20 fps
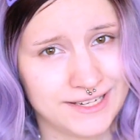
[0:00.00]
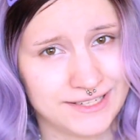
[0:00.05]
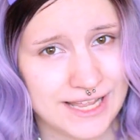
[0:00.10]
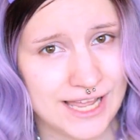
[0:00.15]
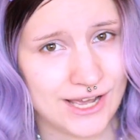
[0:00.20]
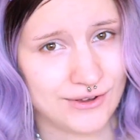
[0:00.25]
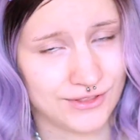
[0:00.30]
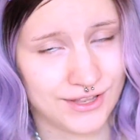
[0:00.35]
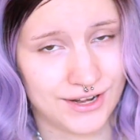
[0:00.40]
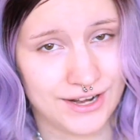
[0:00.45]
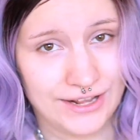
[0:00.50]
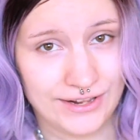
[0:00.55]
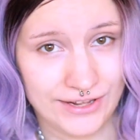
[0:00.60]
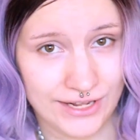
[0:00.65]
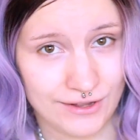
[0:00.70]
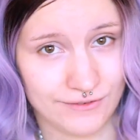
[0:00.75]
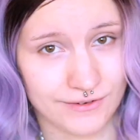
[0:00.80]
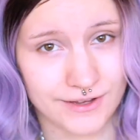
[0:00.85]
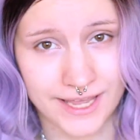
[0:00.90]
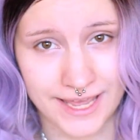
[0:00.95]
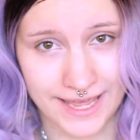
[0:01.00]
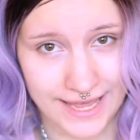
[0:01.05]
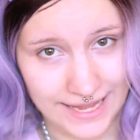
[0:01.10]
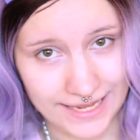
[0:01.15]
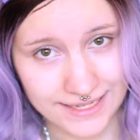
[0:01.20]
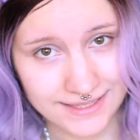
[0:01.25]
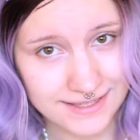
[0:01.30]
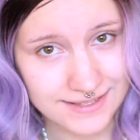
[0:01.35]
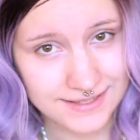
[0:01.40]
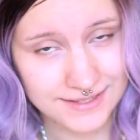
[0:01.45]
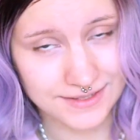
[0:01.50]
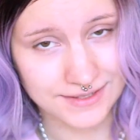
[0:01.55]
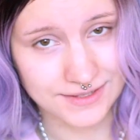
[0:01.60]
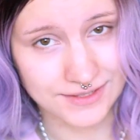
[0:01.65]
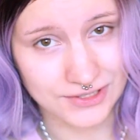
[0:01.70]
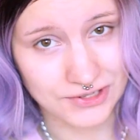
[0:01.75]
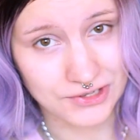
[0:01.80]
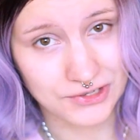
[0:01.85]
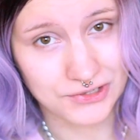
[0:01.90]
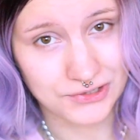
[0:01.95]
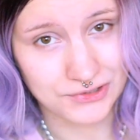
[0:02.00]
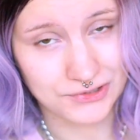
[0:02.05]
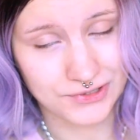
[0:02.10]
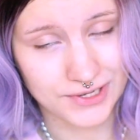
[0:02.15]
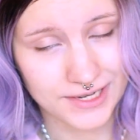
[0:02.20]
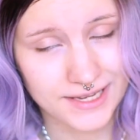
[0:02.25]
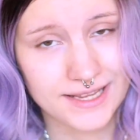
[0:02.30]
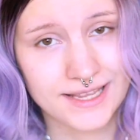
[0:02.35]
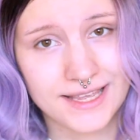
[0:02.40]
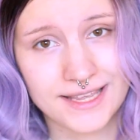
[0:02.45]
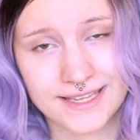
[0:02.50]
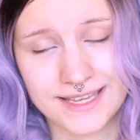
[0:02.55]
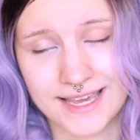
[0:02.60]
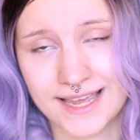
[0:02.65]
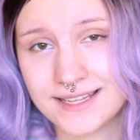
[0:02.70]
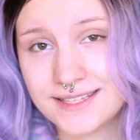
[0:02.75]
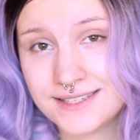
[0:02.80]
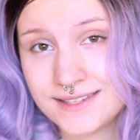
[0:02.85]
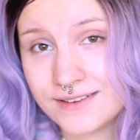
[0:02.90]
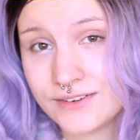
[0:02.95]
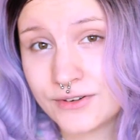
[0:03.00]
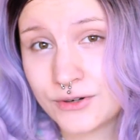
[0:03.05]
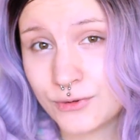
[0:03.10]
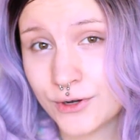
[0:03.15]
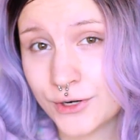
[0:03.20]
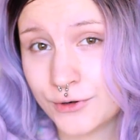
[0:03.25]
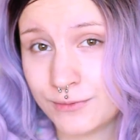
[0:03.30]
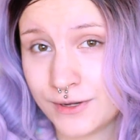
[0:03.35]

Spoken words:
now that I love cats, so cats are one of